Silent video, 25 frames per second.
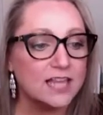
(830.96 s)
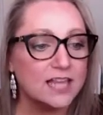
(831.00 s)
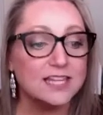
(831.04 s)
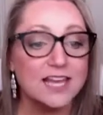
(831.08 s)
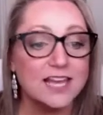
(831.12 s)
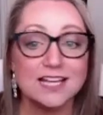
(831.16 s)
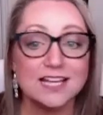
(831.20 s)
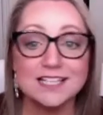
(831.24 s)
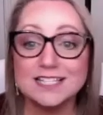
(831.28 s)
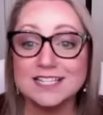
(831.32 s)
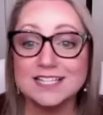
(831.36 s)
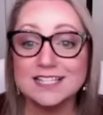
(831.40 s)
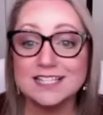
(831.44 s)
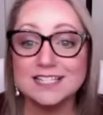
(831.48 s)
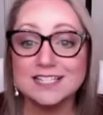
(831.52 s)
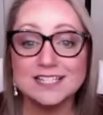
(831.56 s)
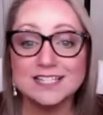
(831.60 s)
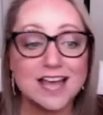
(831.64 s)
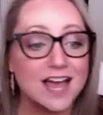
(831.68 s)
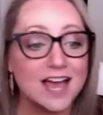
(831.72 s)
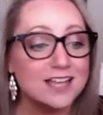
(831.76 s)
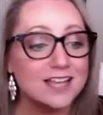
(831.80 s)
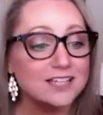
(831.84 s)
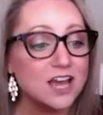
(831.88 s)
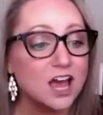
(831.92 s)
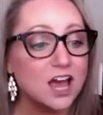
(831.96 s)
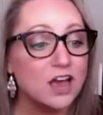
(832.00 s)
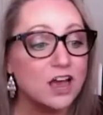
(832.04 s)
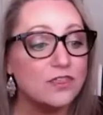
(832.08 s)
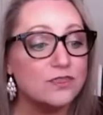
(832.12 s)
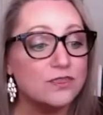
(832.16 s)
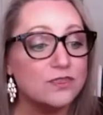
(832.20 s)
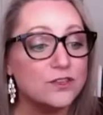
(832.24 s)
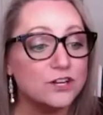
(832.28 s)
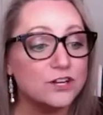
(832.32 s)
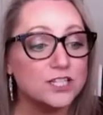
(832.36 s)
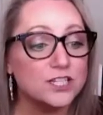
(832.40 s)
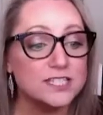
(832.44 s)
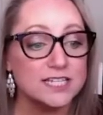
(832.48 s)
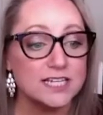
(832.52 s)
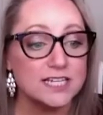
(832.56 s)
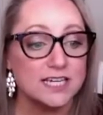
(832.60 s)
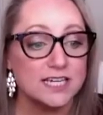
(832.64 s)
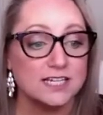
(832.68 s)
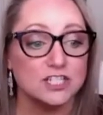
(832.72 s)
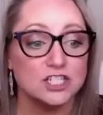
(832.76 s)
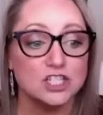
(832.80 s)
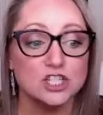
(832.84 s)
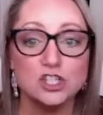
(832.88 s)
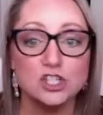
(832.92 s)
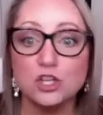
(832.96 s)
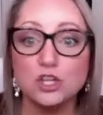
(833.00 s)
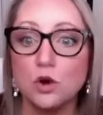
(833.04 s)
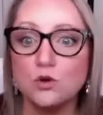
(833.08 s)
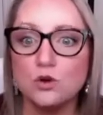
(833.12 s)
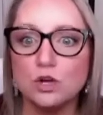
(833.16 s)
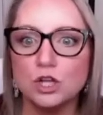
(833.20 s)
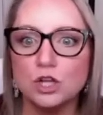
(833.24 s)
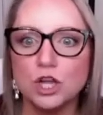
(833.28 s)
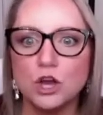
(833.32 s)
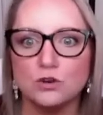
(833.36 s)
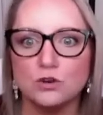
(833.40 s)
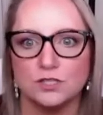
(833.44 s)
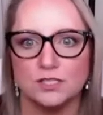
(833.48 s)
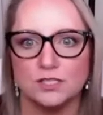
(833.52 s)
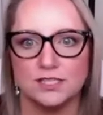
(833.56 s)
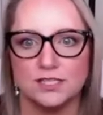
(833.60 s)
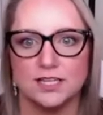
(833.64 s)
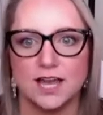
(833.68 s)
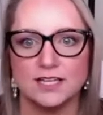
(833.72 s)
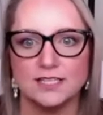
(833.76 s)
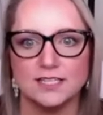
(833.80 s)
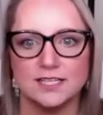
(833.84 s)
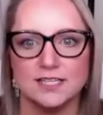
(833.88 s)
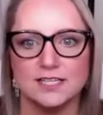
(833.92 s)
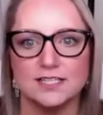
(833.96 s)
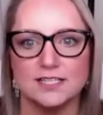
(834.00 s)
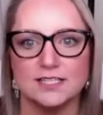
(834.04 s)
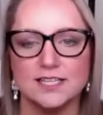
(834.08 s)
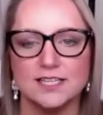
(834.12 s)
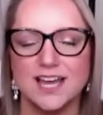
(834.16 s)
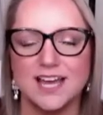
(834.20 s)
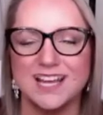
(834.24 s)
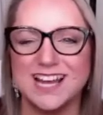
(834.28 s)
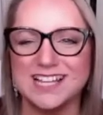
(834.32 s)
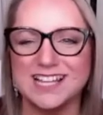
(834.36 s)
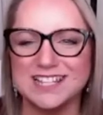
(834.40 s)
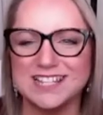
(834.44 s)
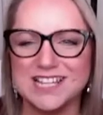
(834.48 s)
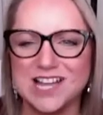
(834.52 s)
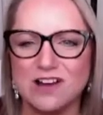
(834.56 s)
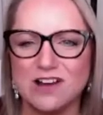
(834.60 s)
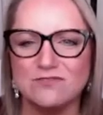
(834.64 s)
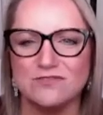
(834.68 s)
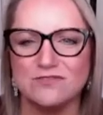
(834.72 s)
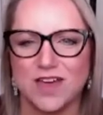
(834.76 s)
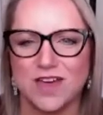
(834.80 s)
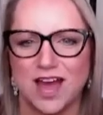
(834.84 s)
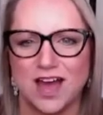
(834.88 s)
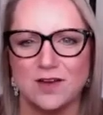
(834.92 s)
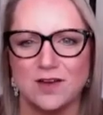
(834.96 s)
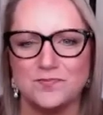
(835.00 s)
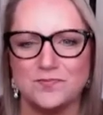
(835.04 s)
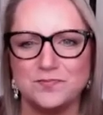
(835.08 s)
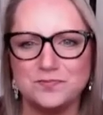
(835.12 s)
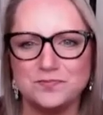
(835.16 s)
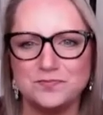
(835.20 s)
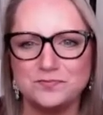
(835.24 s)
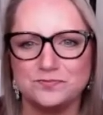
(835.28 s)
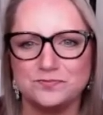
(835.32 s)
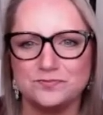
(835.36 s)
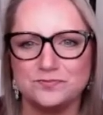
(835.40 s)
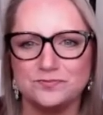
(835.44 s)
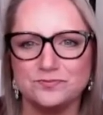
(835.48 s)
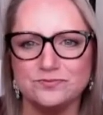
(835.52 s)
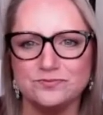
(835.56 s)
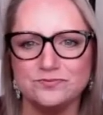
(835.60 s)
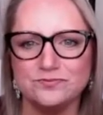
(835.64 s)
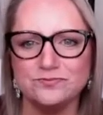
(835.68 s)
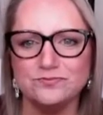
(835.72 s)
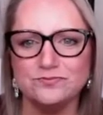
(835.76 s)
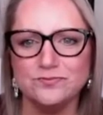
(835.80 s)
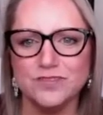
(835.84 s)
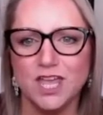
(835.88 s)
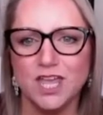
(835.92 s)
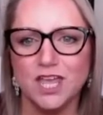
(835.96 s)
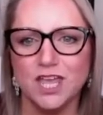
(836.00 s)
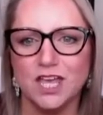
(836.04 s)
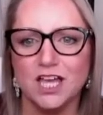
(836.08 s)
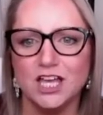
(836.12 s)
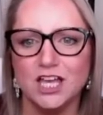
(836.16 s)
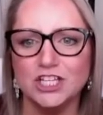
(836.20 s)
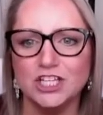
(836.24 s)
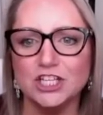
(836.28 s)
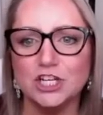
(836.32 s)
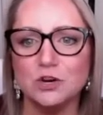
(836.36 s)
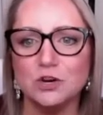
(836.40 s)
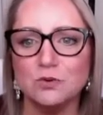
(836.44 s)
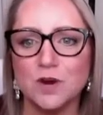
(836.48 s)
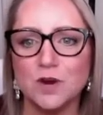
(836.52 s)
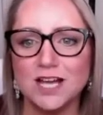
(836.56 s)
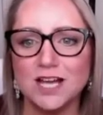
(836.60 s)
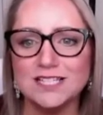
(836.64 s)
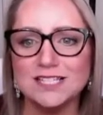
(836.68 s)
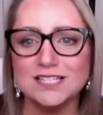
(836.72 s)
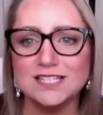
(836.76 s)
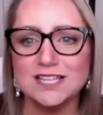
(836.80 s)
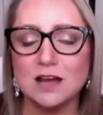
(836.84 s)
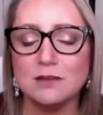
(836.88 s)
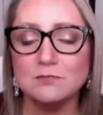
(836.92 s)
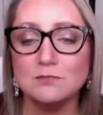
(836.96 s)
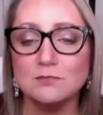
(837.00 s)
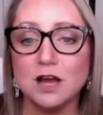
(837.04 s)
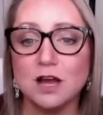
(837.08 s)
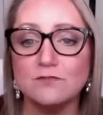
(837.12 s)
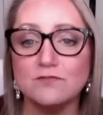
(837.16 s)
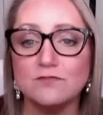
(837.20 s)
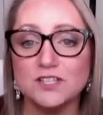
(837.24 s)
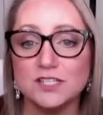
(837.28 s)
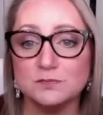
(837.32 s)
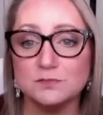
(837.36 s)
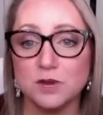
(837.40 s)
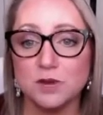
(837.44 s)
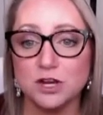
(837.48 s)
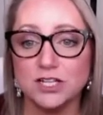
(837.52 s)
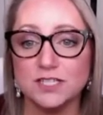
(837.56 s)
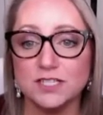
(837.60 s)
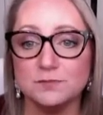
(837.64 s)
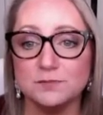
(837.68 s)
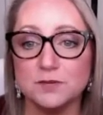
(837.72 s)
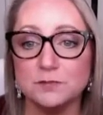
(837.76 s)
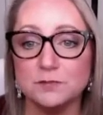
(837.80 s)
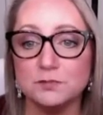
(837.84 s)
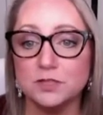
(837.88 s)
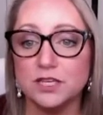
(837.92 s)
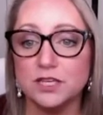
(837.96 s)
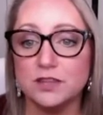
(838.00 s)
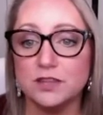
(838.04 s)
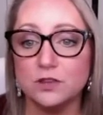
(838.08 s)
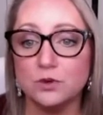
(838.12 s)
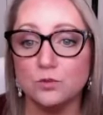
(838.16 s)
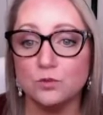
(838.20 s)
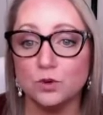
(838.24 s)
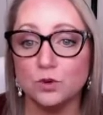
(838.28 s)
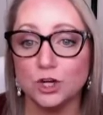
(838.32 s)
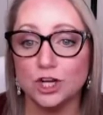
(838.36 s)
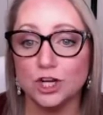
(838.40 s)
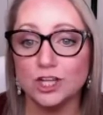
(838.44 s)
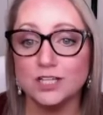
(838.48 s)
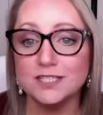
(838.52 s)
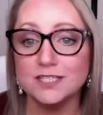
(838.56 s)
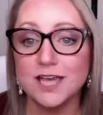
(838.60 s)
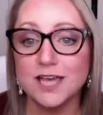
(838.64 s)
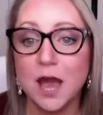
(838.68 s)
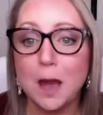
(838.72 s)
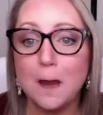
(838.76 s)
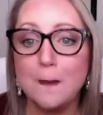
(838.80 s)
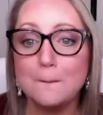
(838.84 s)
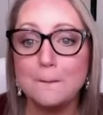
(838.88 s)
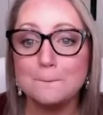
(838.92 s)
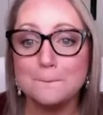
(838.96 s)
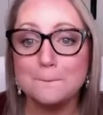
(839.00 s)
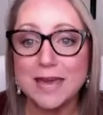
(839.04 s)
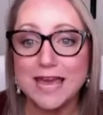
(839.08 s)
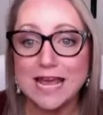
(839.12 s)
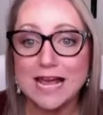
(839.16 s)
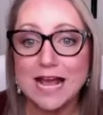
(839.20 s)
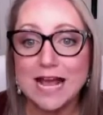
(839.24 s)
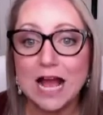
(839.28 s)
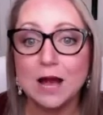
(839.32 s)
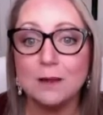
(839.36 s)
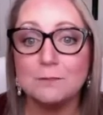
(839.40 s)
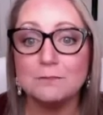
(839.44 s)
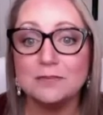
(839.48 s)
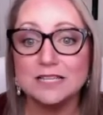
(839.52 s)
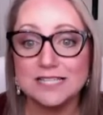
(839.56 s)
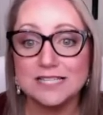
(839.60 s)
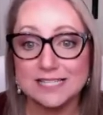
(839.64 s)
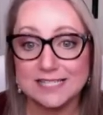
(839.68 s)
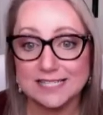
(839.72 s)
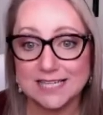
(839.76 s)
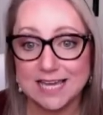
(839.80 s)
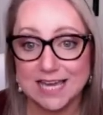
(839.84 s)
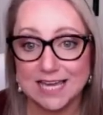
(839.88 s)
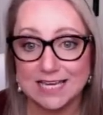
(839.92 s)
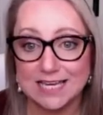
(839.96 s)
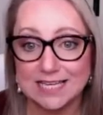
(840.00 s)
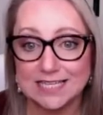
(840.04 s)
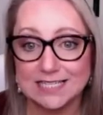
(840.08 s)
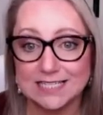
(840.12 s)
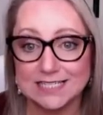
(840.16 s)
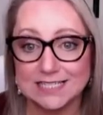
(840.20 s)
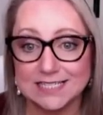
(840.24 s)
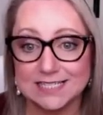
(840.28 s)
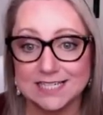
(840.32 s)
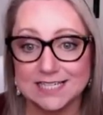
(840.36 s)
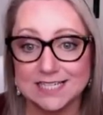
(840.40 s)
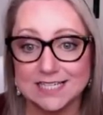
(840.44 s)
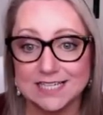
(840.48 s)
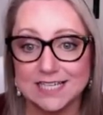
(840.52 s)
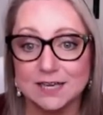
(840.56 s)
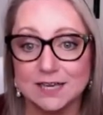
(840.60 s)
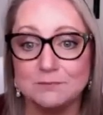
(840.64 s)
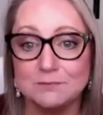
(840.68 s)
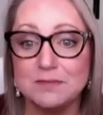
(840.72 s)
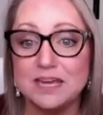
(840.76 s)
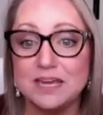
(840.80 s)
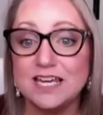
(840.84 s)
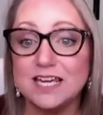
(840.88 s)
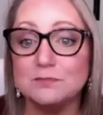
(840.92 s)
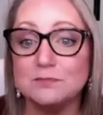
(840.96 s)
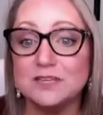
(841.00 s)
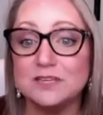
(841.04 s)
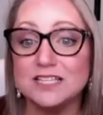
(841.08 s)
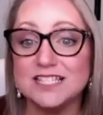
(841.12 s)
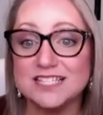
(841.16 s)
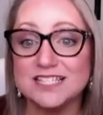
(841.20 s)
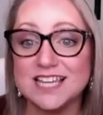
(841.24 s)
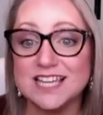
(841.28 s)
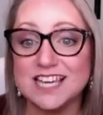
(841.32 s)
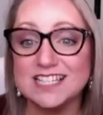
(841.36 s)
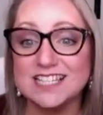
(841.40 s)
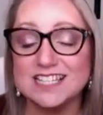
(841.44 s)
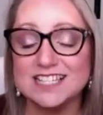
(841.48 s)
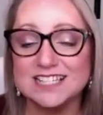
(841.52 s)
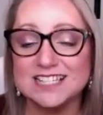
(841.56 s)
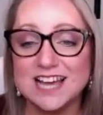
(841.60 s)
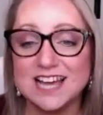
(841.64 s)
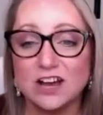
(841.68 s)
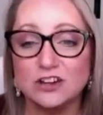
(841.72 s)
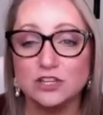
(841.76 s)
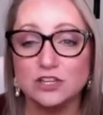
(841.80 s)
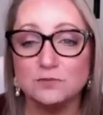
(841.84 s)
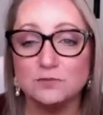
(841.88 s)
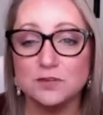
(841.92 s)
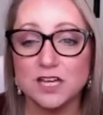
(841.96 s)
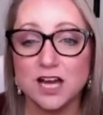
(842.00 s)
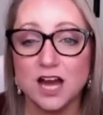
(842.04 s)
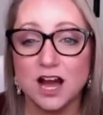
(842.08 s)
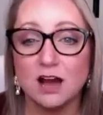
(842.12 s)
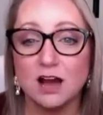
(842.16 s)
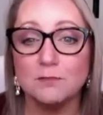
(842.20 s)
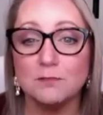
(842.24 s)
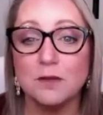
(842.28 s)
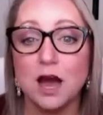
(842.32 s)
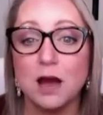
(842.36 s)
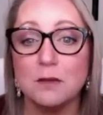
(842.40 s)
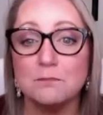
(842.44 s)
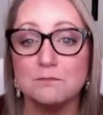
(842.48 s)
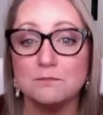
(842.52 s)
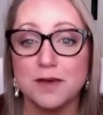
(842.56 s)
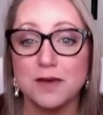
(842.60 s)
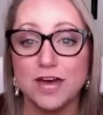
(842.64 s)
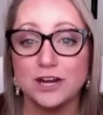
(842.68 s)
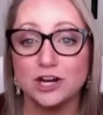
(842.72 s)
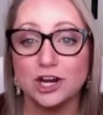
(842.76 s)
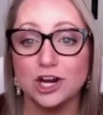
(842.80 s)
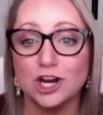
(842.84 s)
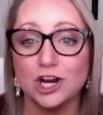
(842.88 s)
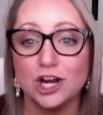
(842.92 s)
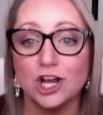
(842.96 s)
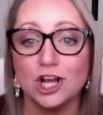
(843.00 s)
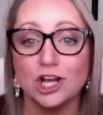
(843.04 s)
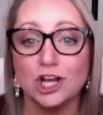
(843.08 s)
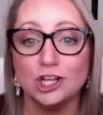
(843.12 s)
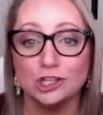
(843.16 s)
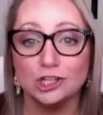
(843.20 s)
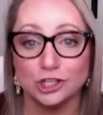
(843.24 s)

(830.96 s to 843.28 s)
Alexis said 13. So close, Alexis, and I love that. You know what? Some of the smartest people in the world make mistakes. Making mistakes is how you become a better